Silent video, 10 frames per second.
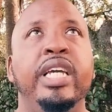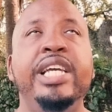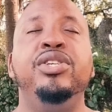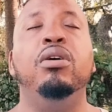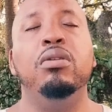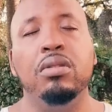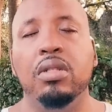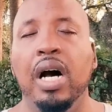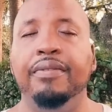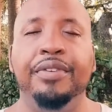he told
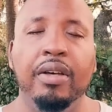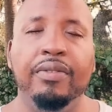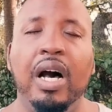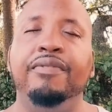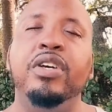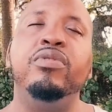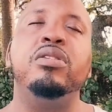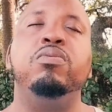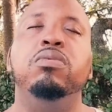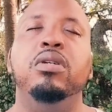Aunt Viv, Aunt Viv
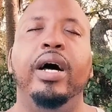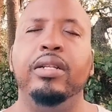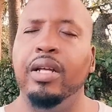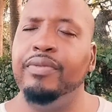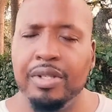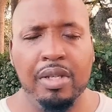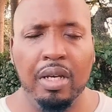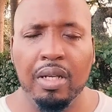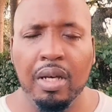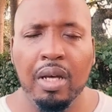was, I love to see.